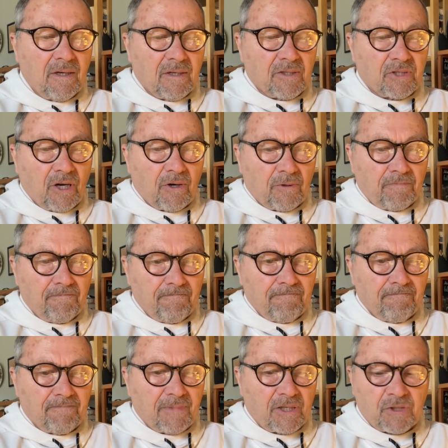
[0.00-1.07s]
So
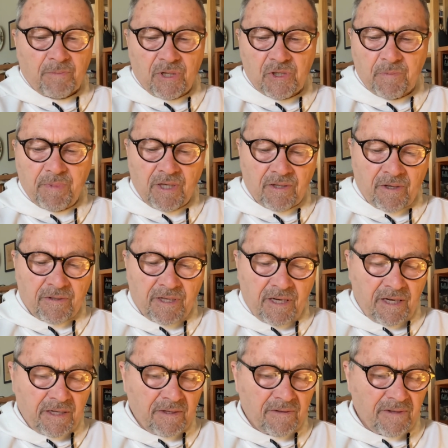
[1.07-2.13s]
that's my spiel on
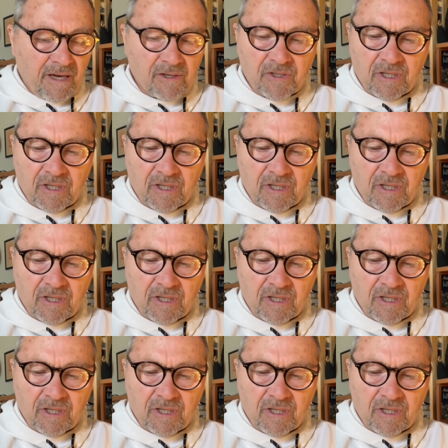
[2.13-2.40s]
that, and thanks